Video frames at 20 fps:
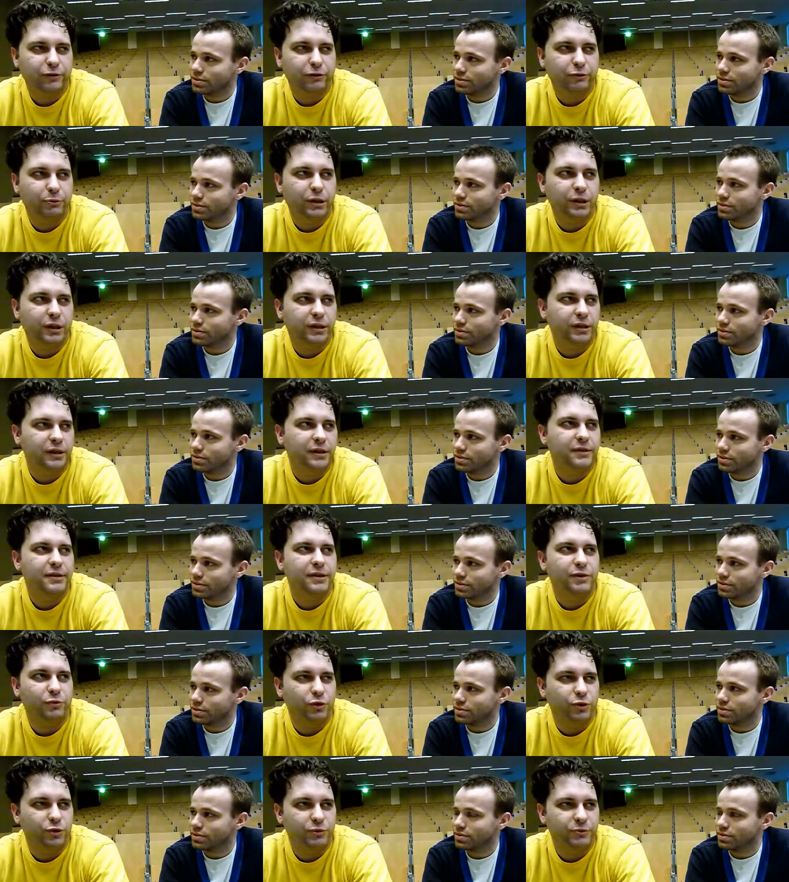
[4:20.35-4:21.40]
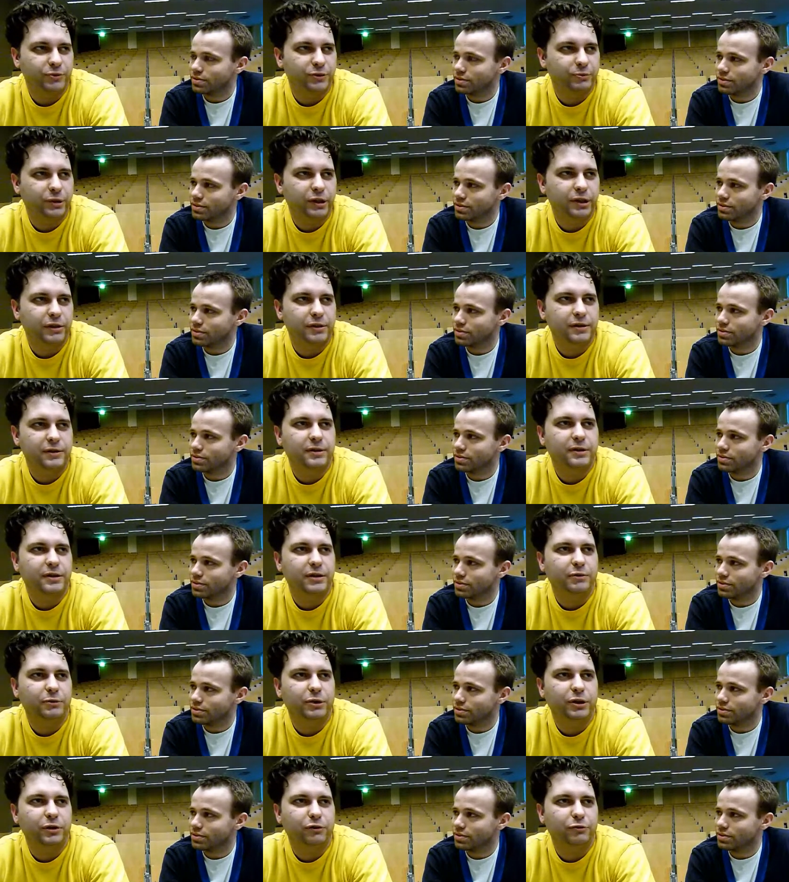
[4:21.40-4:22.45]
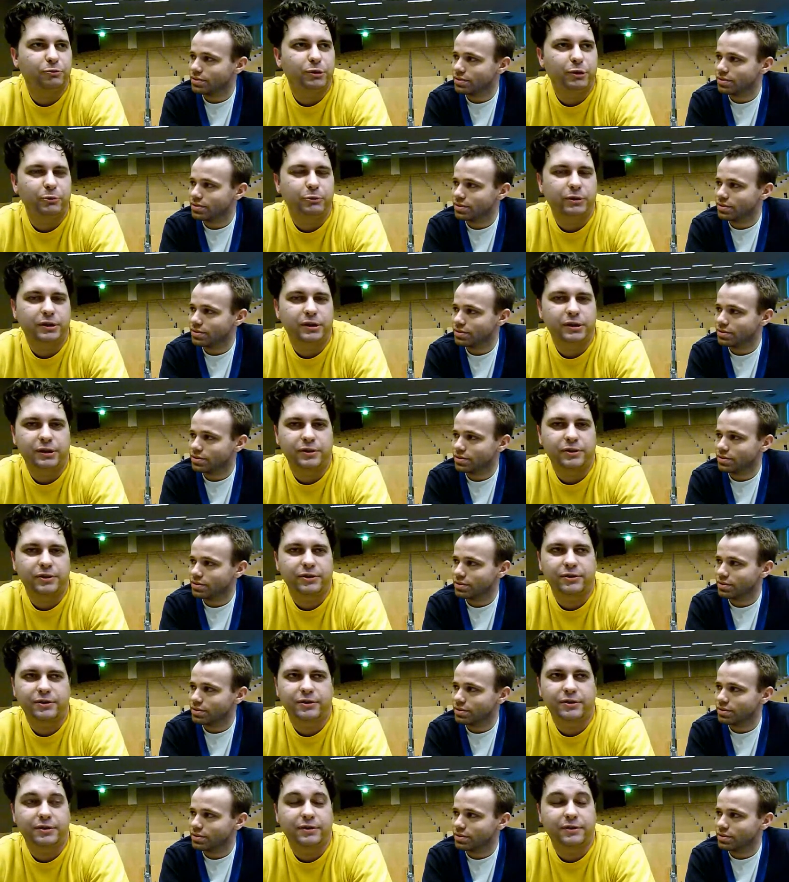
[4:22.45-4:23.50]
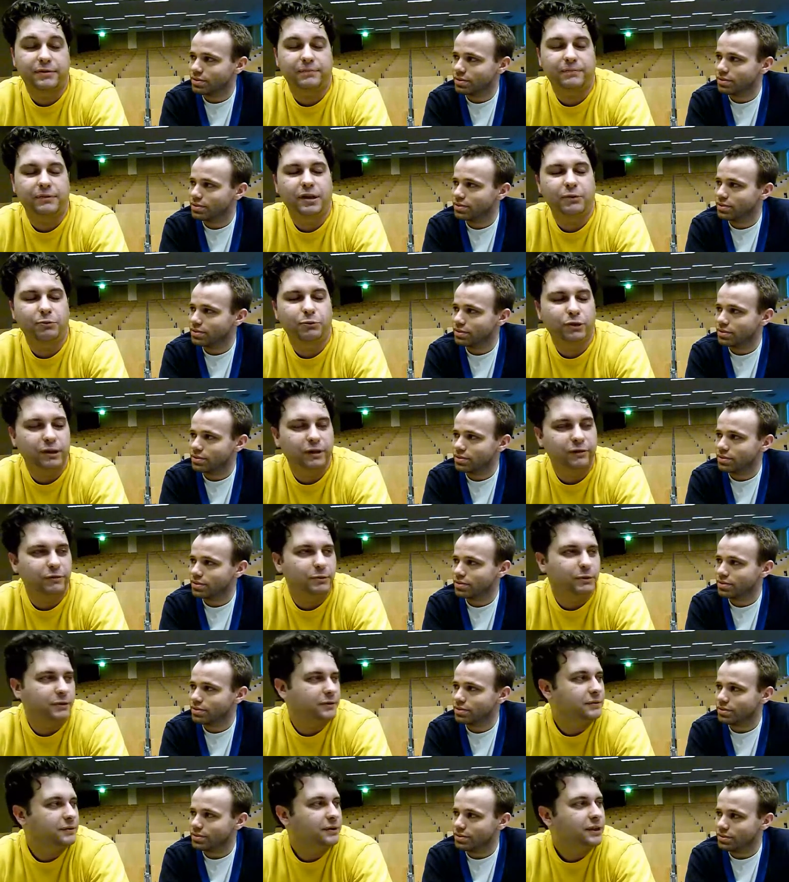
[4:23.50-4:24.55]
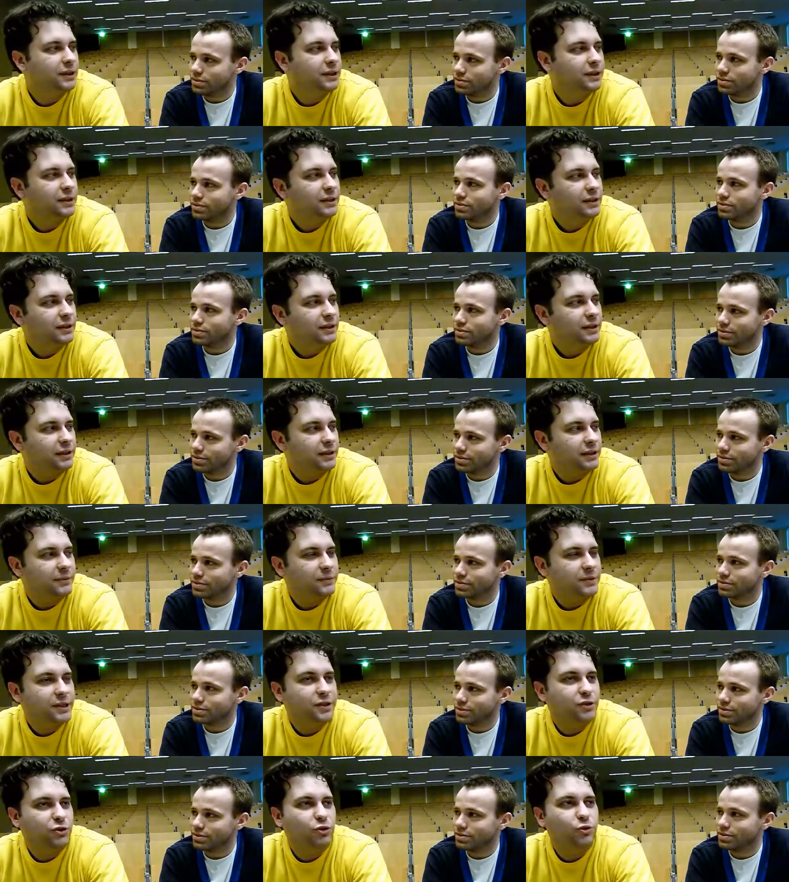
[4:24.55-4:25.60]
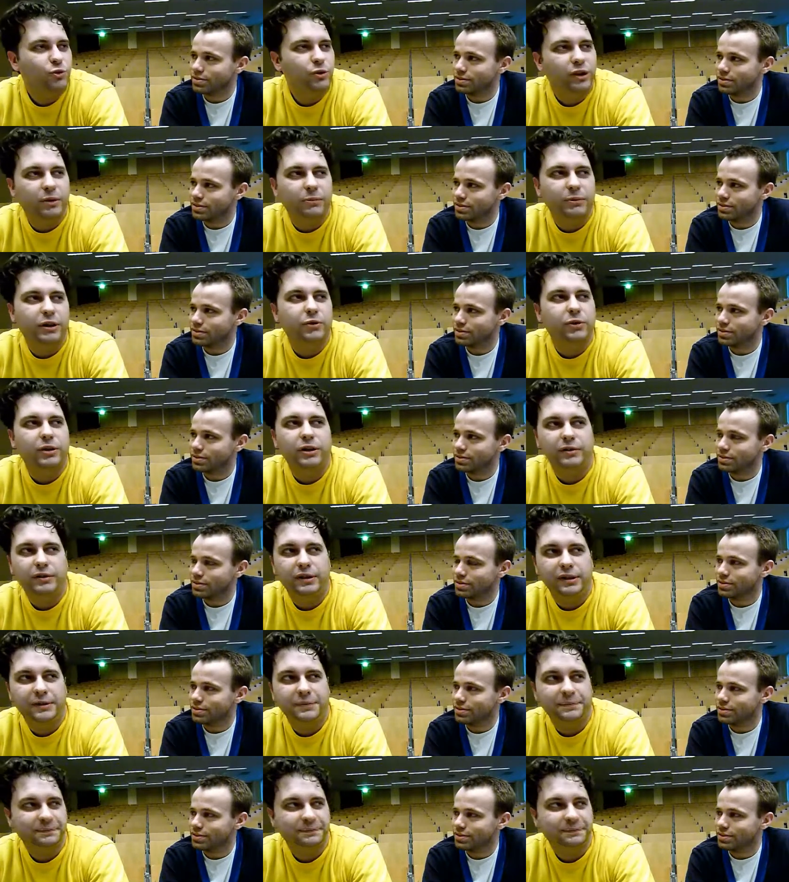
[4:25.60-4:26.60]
Speaker 1: of buildings and rooms, because the amount of people is just unbelievable. Yeah, it's extremely crowded.